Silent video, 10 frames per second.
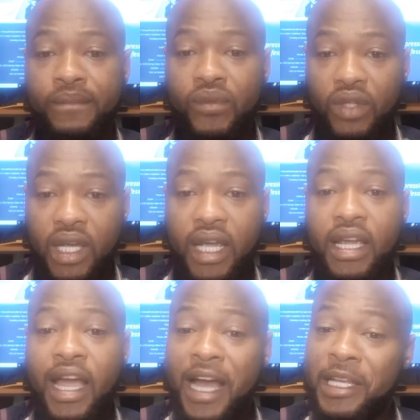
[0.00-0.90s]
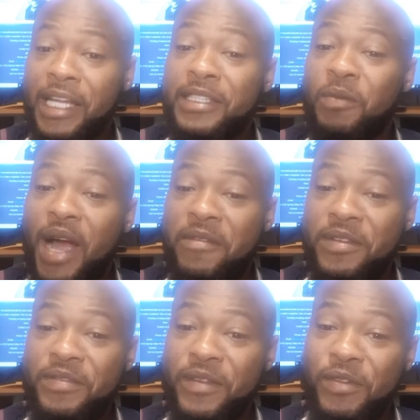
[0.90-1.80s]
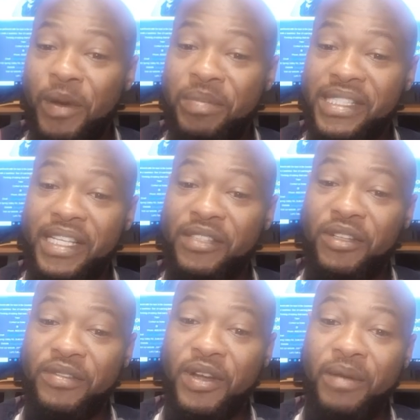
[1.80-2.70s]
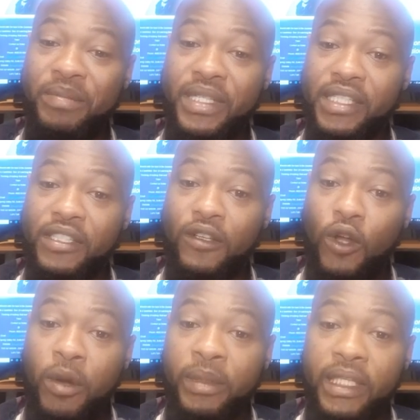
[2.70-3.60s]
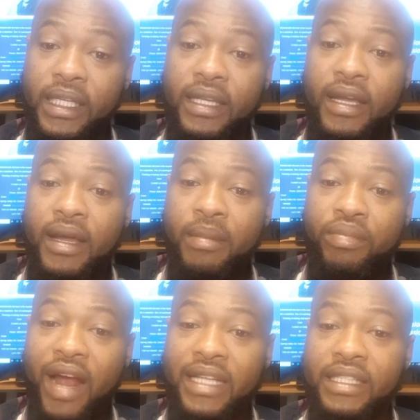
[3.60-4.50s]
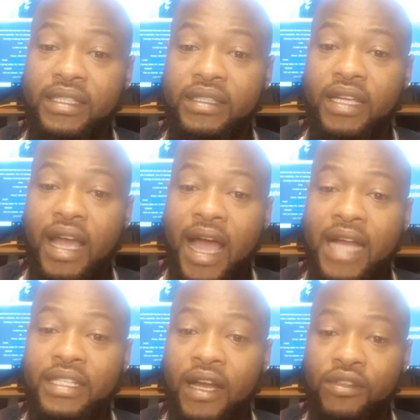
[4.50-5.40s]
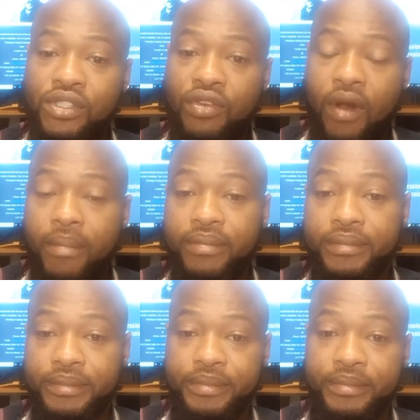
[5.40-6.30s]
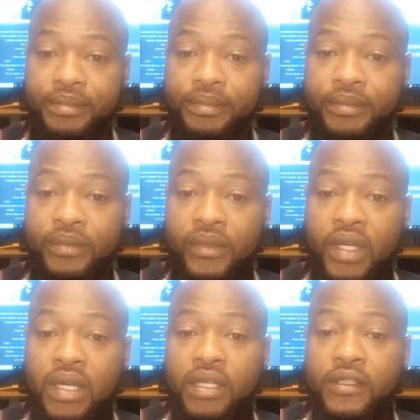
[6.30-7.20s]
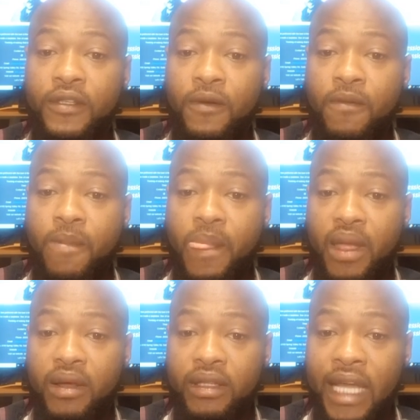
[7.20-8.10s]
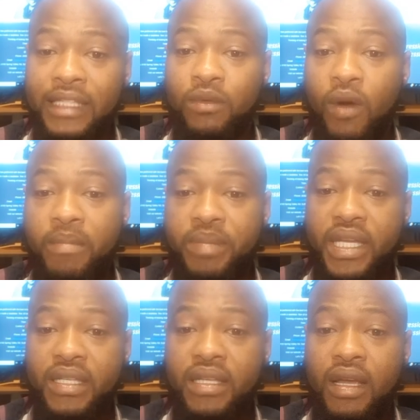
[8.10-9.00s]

Okay? And that's why 54% of companies globally practice Agile Scrum. So that's one piece.